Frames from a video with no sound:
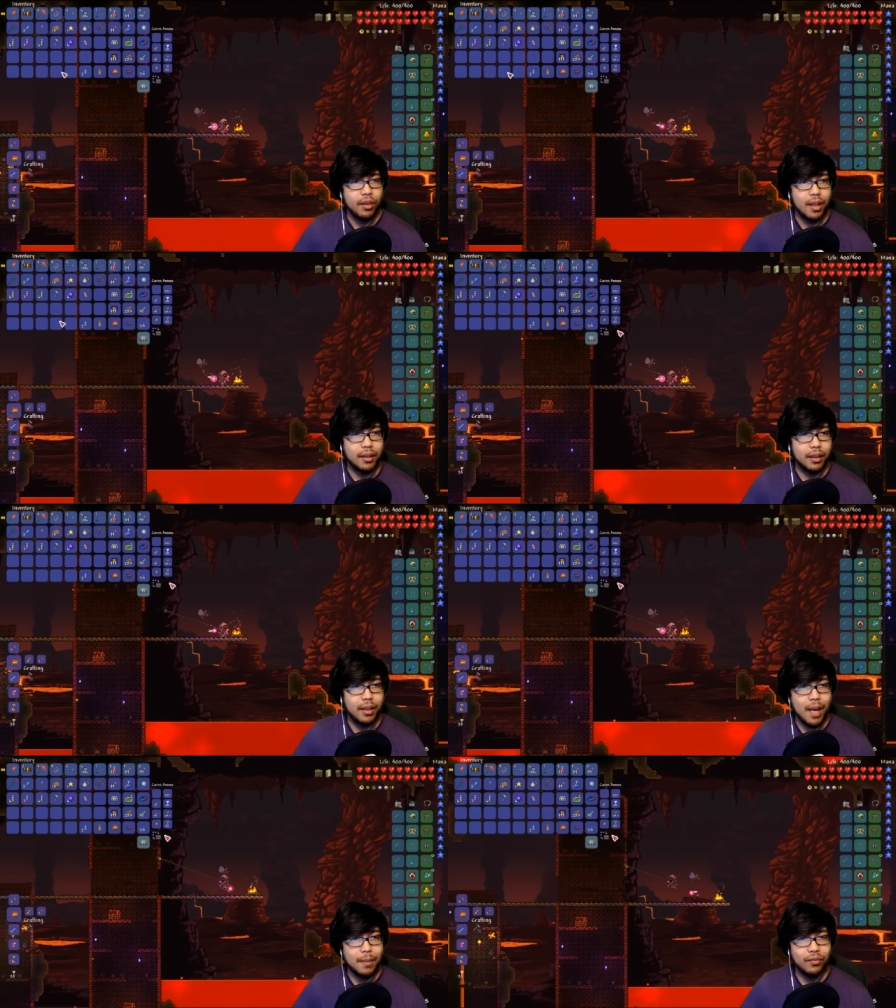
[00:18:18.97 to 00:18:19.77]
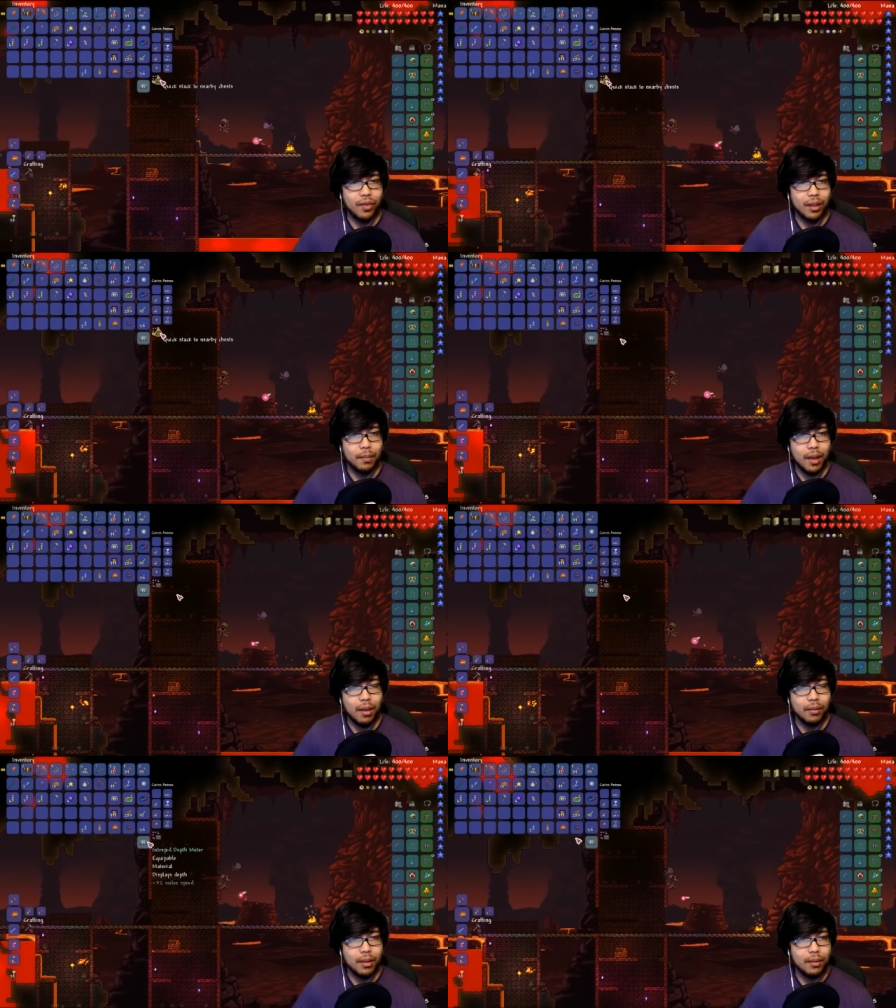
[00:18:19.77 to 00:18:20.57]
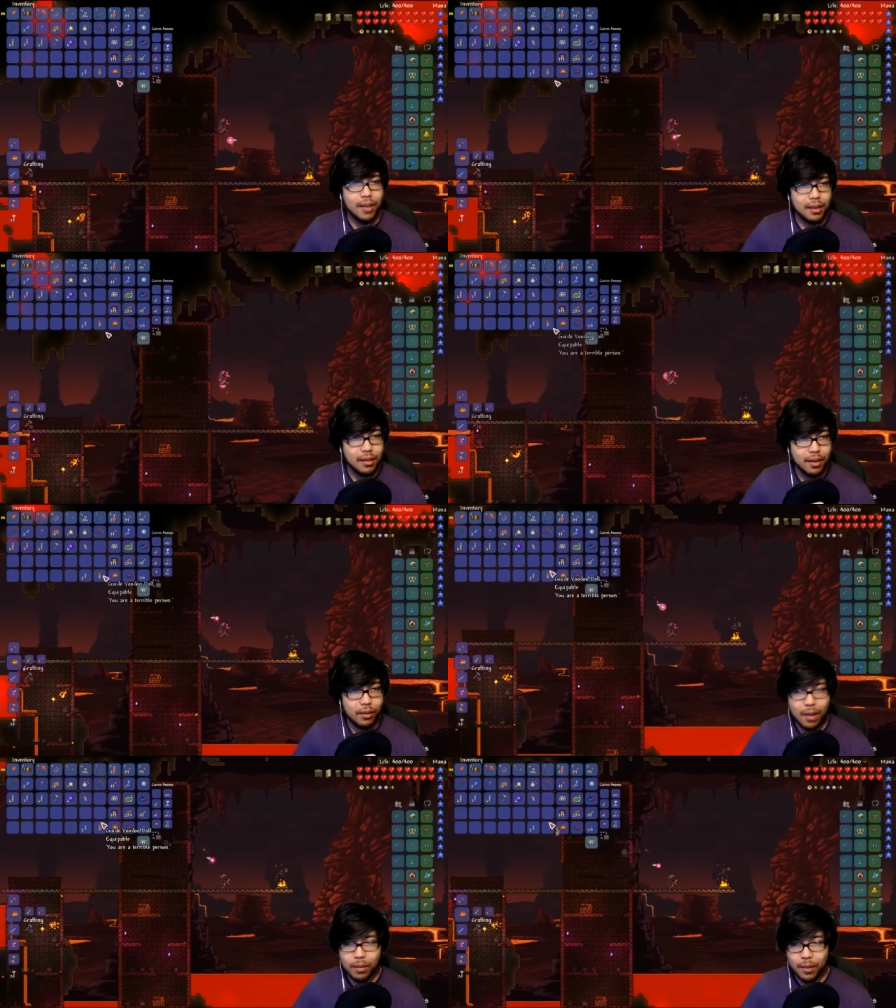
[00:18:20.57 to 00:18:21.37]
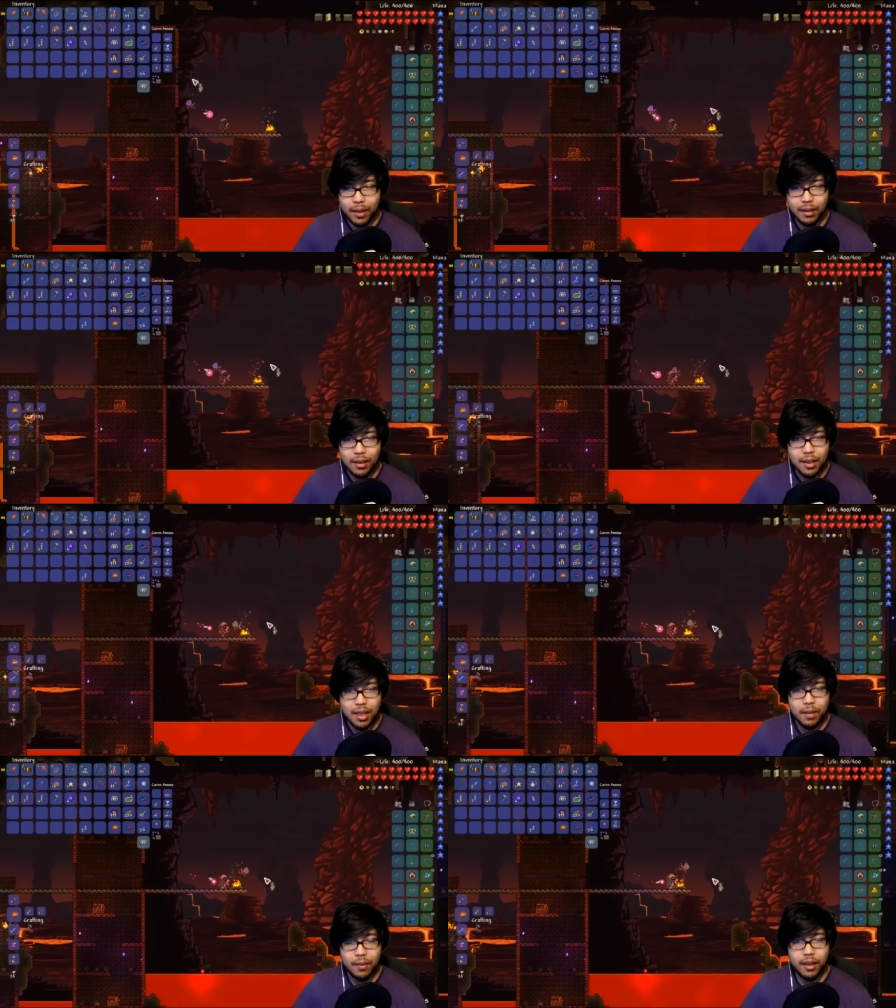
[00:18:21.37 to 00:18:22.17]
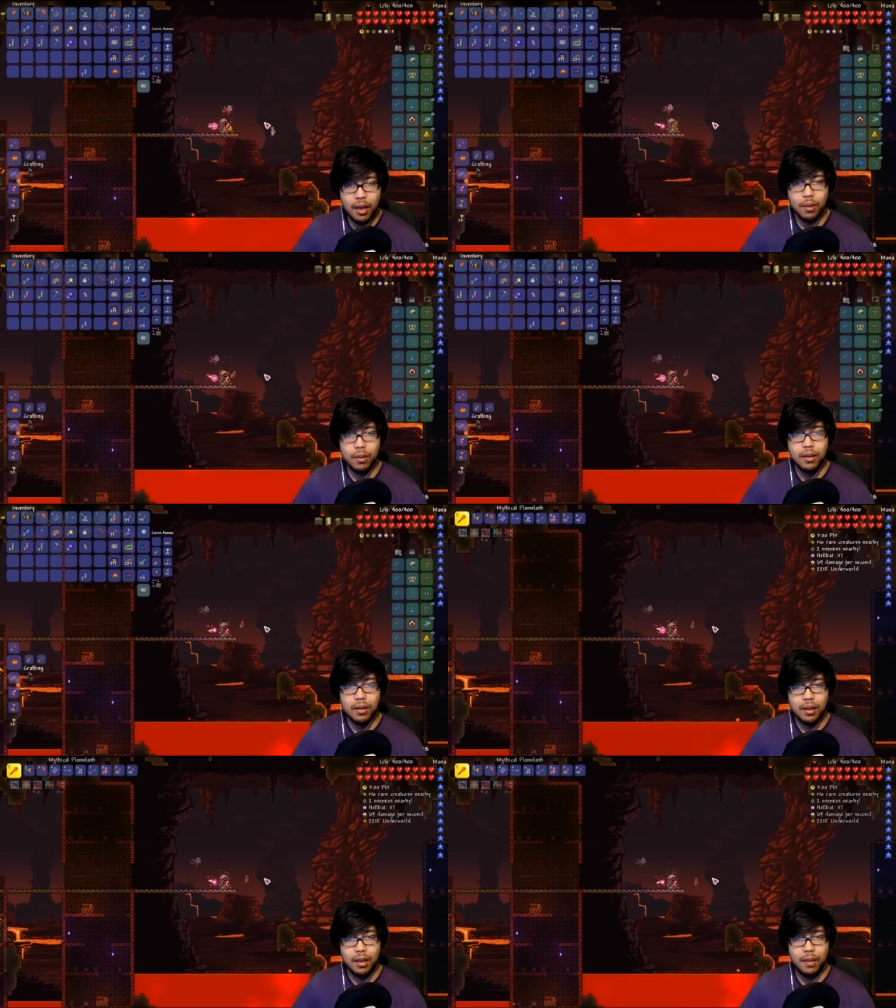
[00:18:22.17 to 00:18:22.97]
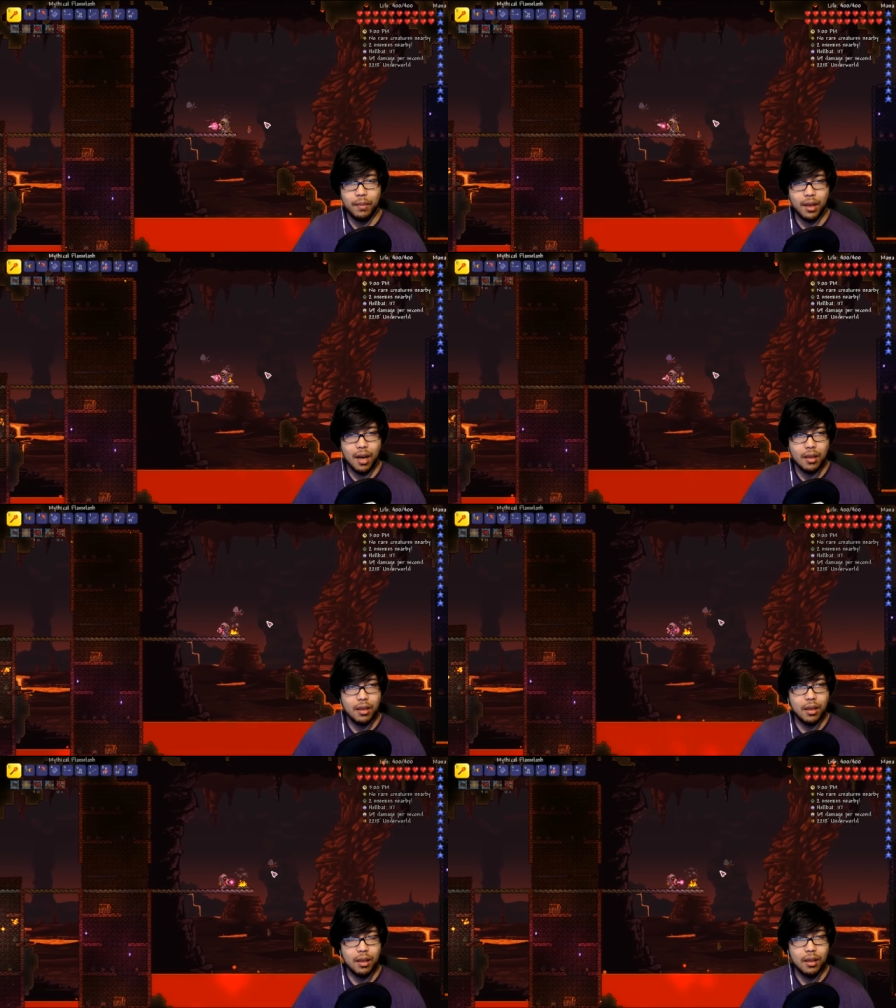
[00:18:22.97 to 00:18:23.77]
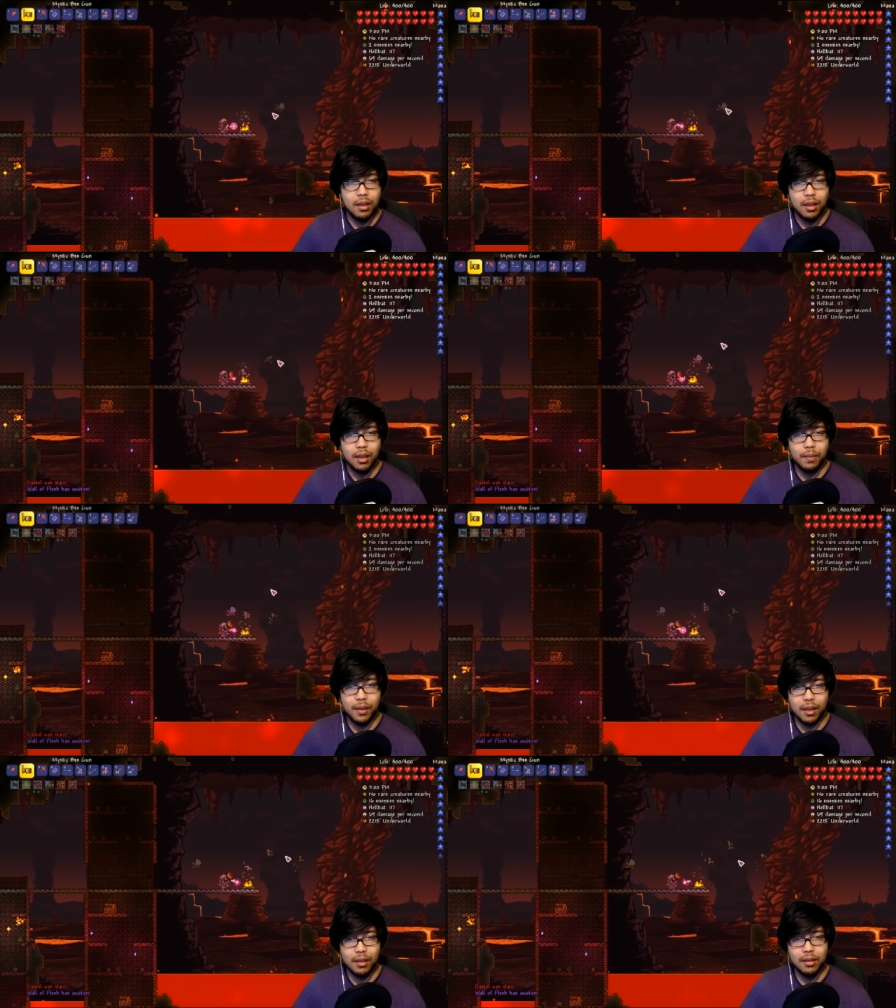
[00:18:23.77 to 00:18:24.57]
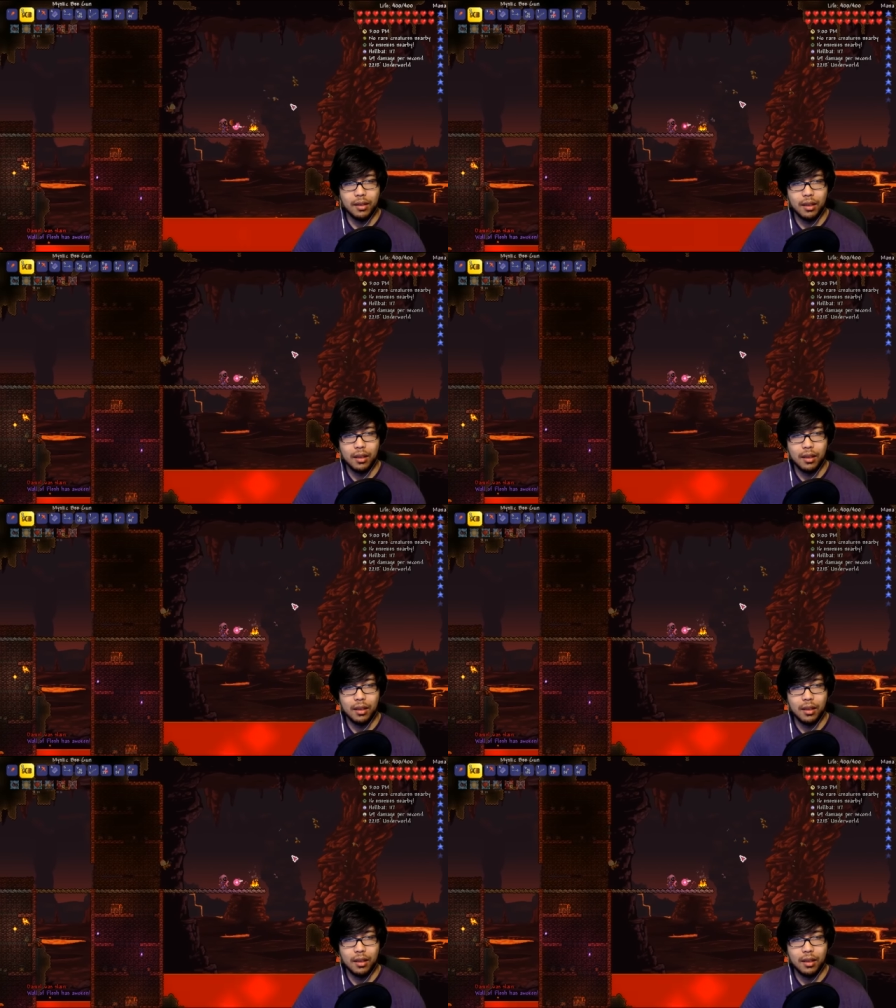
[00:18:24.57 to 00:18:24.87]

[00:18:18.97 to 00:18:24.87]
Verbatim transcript: Let the game's freaking. Oh no, that's the grapple button. Here we go. It begins. It begins.